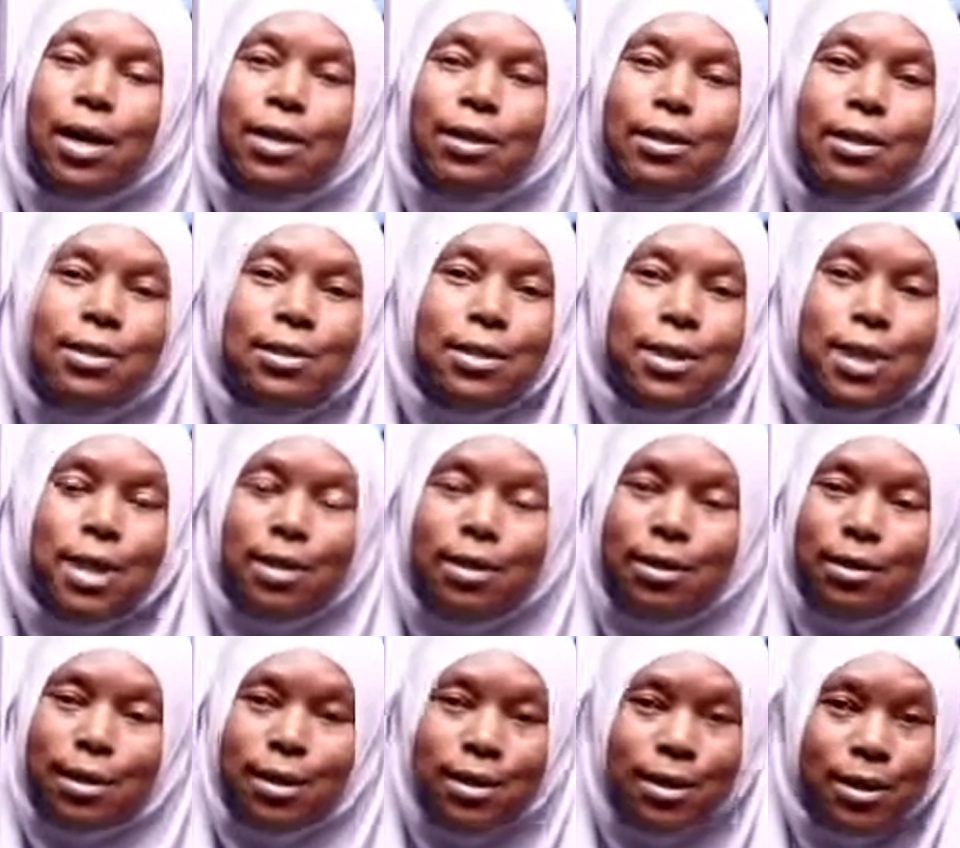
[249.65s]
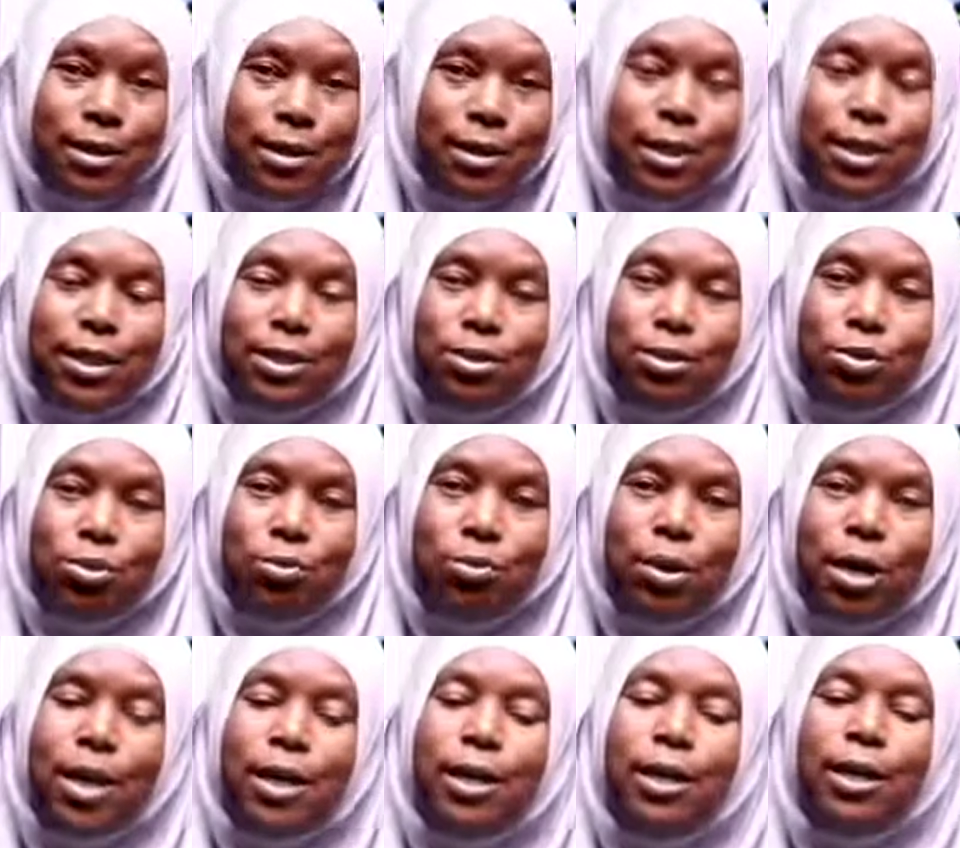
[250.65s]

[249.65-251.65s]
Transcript: others in the classroom.